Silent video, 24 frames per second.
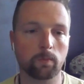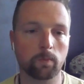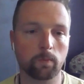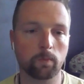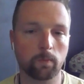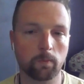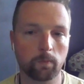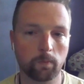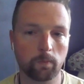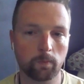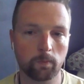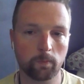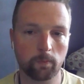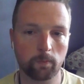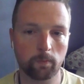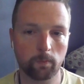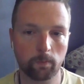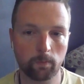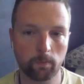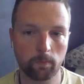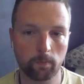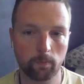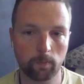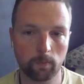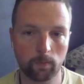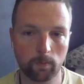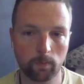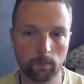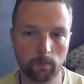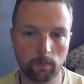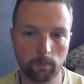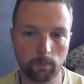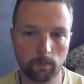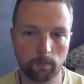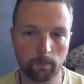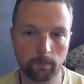
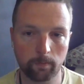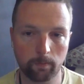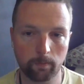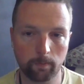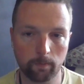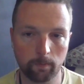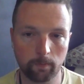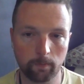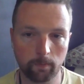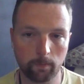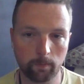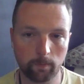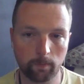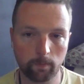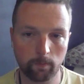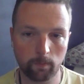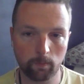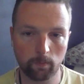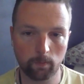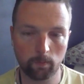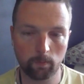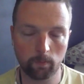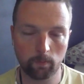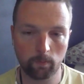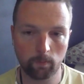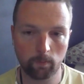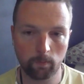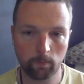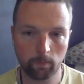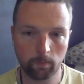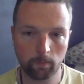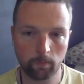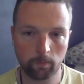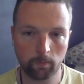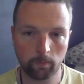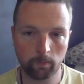
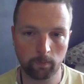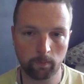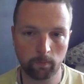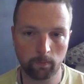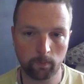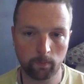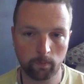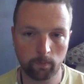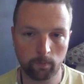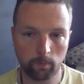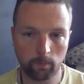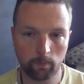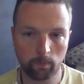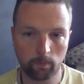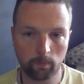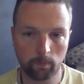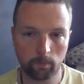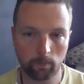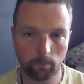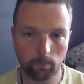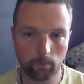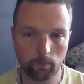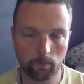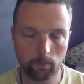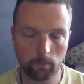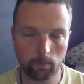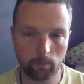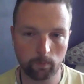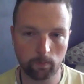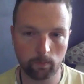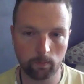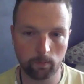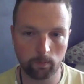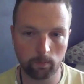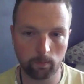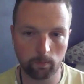
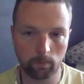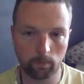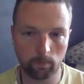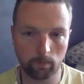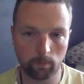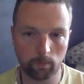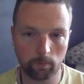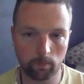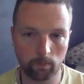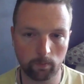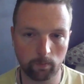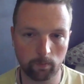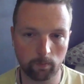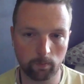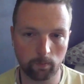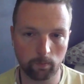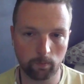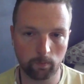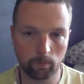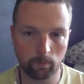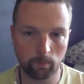(not speaking)